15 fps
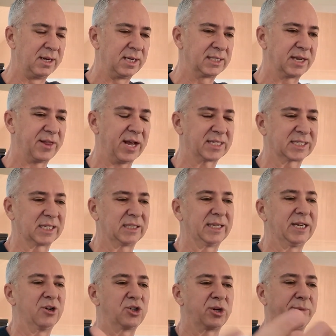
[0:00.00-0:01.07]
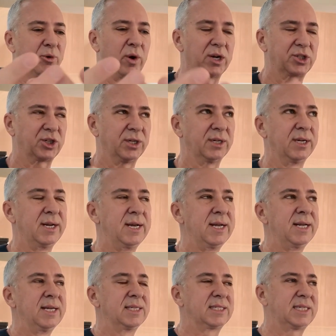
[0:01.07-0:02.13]
So that's the leadership question.
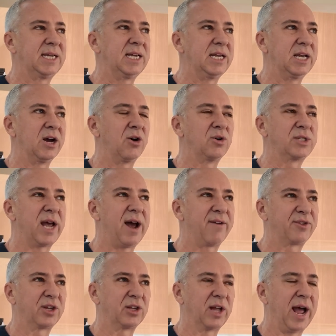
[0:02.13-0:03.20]
CEOs have to